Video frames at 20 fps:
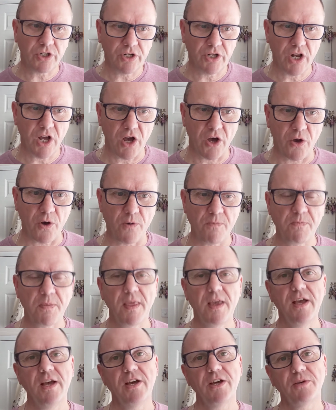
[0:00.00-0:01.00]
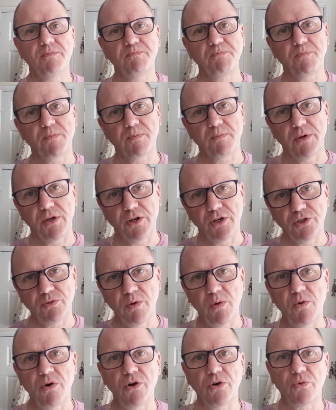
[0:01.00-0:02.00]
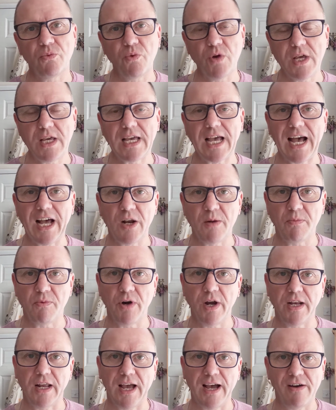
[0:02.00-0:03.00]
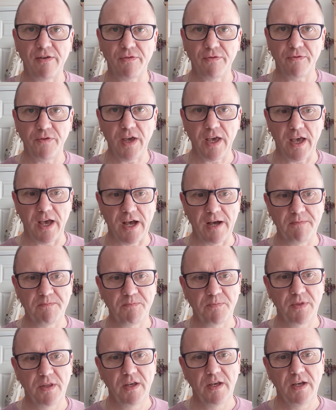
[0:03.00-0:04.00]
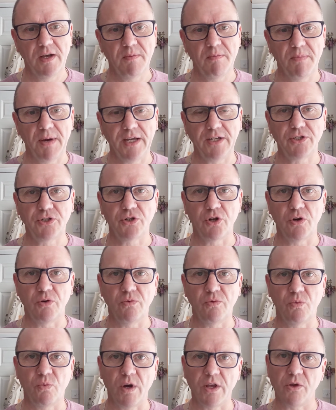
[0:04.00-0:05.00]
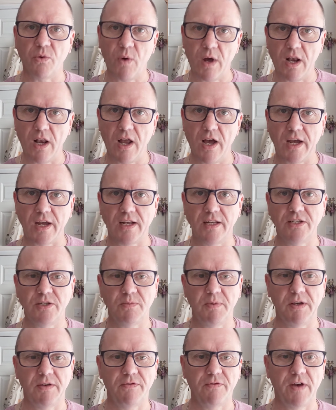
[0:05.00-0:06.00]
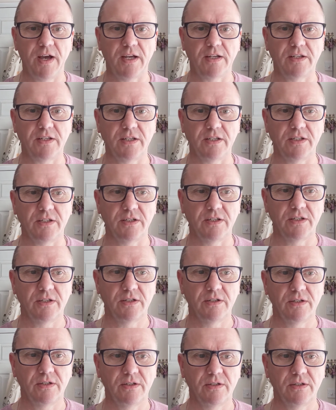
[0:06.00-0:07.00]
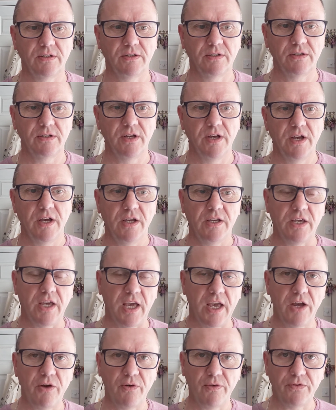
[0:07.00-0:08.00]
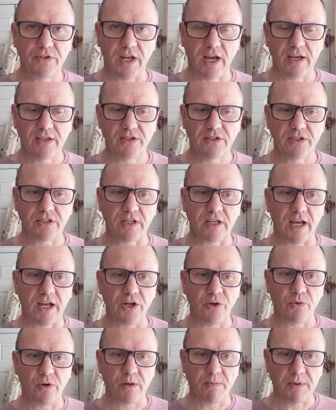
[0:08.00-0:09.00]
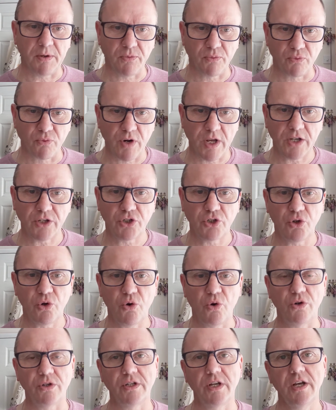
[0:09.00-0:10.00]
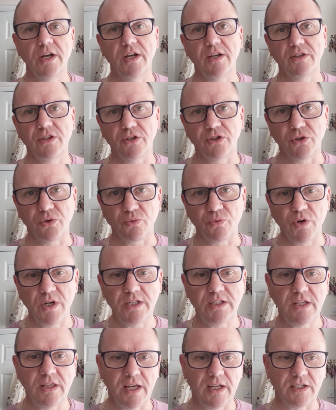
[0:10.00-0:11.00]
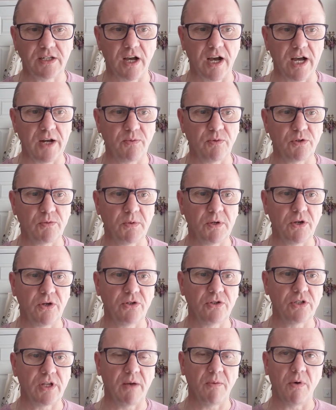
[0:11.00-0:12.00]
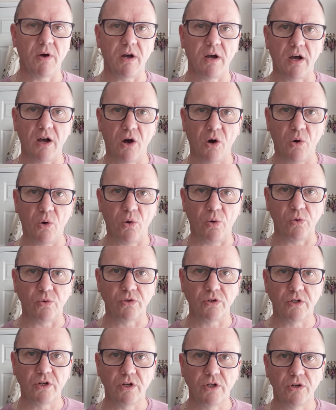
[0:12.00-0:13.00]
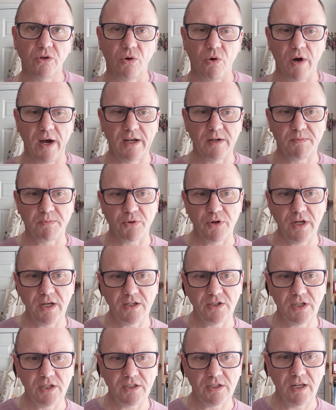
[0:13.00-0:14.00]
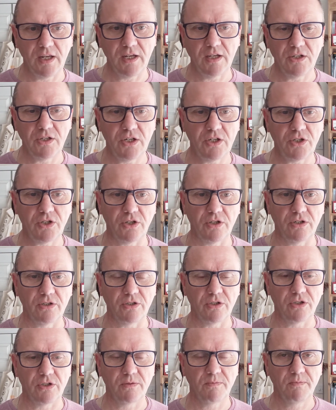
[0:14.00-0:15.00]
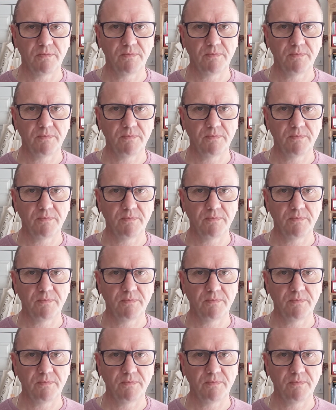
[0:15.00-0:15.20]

to know because we want to recalibrate our fear based on whether we're likely to be affected. You hear of deaths and you want to be reassured that the reason they died was because they were old or had pre-existing conditions.